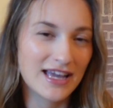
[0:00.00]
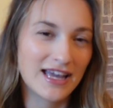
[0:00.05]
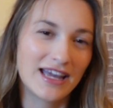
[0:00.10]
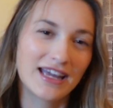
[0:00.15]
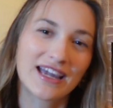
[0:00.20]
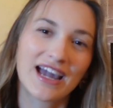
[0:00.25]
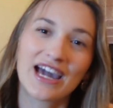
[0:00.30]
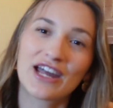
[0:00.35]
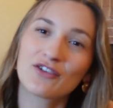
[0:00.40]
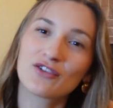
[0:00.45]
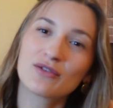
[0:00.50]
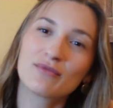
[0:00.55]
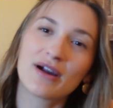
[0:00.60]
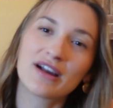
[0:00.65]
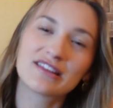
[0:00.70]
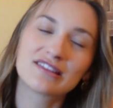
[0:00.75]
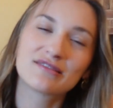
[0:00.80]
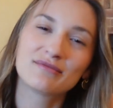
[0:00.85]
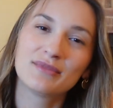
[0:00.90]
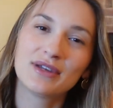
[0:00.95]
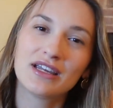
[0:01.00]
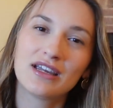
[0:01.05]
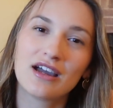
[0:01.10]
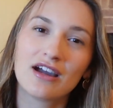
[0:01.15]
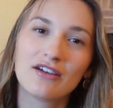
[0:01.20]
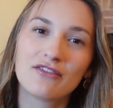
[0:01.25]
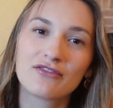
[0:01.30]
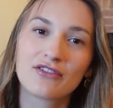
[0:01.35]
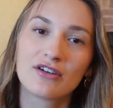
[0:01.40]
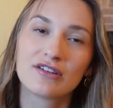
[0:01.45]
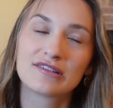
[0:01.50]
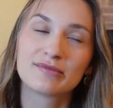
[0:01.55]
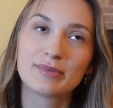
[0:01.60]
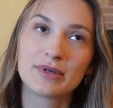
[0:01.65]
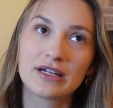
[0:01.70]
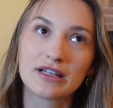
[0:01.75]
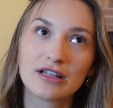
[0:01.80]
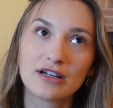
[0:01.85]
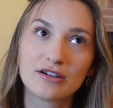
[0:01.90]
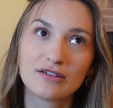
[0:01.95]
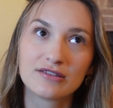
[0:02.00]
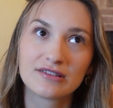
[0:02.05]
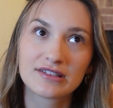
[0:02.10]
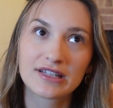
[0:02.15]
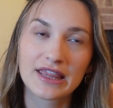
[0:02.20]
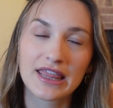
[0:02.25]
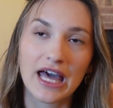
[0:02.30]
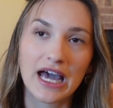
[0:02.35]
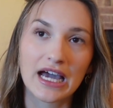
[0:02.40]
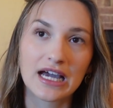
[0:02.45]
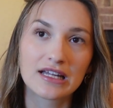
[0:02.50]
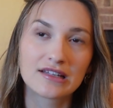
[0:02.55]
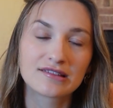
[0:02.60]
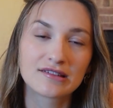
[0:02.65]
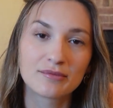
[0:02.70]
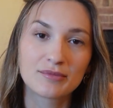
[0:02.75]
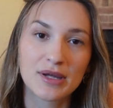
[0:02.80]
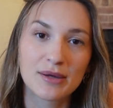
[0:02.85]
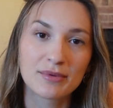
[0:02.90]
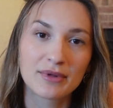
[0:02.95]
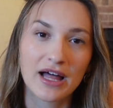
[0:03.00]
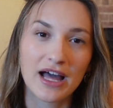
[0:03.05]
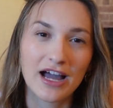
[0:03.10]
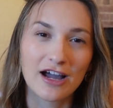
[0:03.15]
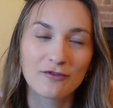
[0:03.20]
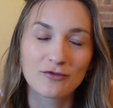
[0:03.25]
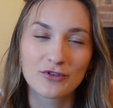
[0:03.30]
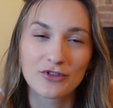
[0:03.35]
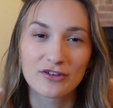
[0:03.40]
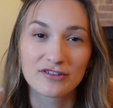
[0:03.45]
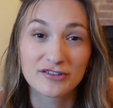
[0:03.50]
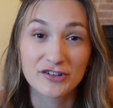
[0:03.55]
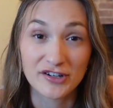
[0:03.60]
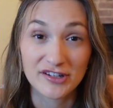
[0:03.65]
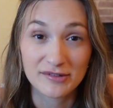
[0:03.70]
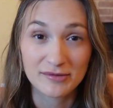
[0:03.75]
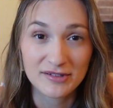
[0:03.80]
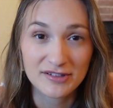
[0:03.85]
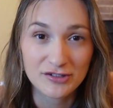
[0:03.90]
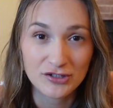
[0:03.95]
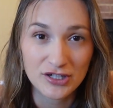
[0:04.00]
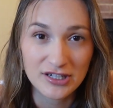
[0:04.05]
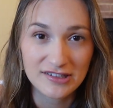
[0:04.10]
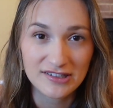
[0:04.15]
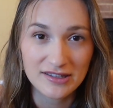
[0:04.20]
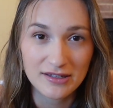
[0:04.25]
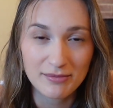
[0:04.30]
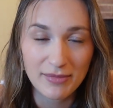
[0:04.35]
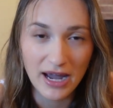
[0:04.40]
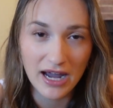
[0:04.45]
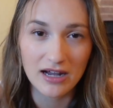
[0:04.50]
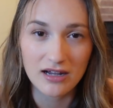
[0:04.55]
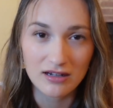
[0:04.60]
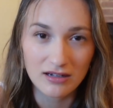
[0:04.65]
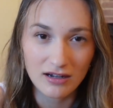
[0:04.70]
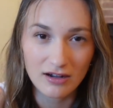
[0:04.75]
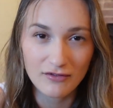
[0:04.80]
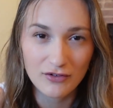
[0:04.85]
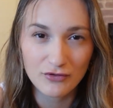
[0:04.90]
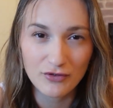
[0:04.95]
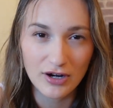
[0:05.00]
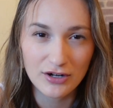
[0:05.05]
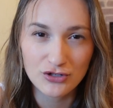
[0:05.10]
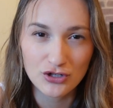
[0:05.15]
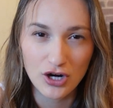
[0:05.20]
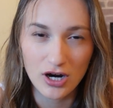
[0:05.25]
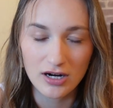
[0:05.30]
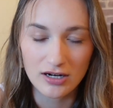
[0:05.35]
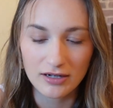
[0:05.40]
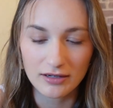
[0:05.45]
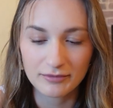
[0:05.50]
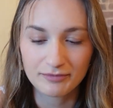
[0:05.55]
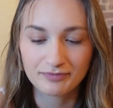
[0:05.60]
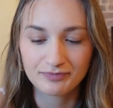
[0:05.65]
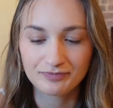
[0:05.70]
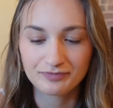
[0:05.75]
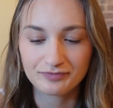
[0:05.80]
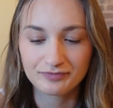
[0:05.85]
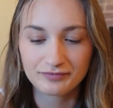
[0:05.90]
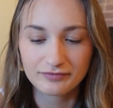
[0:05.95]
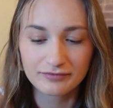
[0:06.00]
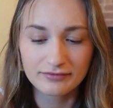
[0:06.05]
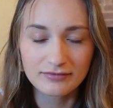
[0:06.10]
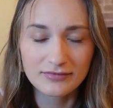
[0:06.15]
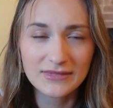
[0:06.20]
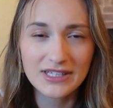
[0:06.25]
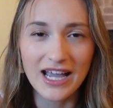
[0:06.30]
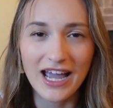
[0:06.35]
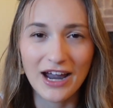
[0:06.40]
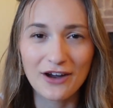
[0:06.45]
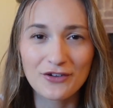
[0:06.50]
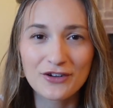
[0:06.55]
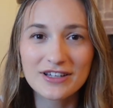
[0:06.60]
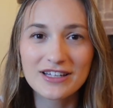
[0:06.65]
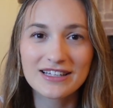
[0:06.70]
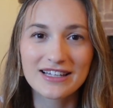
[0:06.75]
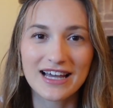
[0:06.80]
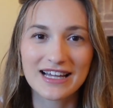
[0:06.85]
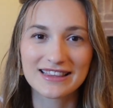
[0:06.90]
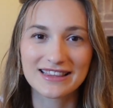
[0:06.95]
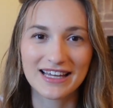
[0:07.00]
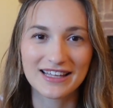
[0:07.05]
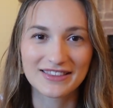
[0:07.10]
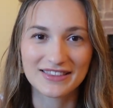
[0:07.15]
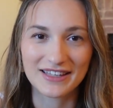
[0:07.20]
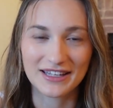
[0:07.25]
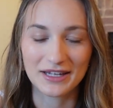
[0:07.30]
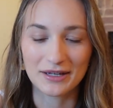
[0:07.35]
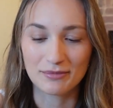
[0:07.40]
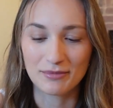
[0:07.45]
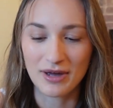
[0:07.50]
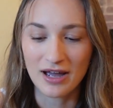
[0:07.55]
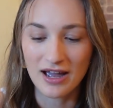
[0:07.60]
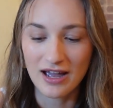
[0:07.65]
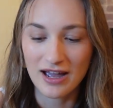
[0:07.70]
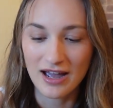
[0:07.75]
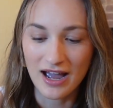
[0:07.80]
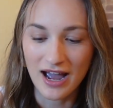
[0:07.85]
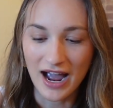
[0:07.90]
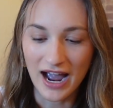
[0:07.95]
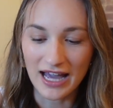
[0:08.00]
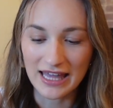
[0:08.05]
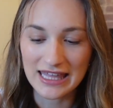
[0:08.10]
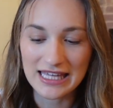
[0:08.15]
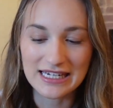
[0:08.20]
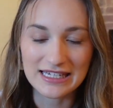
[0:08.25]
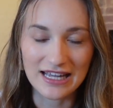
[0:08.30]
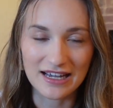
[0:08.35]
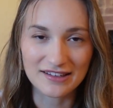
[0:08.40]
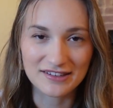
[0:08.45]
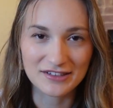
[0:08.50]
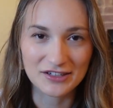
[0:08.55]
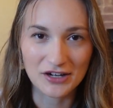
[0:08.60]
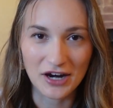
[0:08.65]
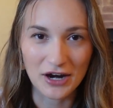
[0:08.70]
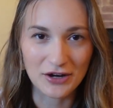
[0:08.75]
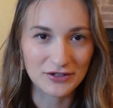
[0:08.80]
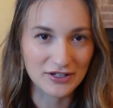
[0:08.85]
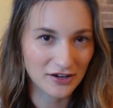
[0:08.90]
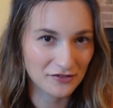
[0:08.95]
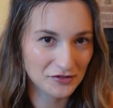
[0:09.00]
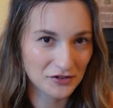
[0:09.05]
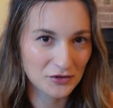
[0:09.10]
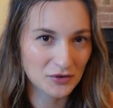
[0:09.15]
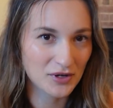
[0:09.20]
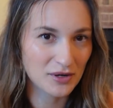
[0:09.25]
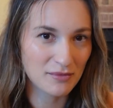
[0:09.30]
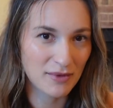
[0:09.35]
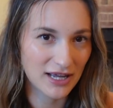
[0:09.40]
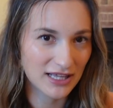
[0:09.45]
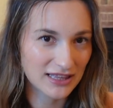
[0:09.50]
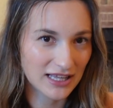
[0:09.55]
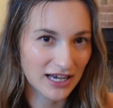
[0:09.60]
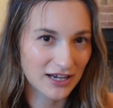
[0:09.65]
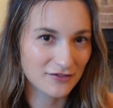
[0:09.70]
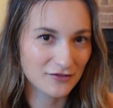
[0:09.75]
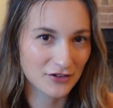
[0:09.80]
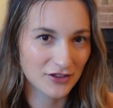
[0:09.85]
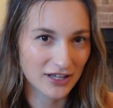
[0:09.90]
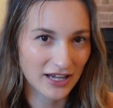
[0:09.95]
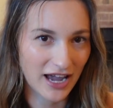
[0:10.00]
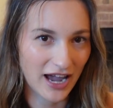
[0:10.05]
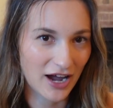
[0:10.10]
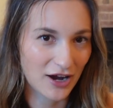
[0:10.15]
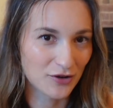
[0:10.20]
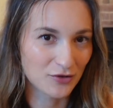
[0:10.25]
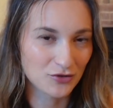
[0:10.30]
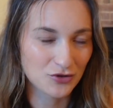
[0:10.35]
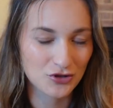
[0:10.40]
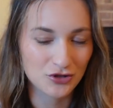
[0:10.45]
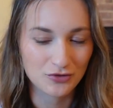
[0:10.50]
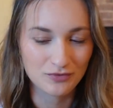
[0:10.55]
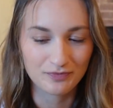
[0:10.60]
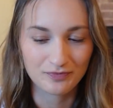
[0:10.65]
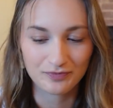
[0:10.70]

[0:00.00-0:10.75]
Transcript: It kind of reminds me of those pillows that some people have with those Christmas trees in the back of a red truck. I really like that theme. I think next year I definitely want to make that for the couch.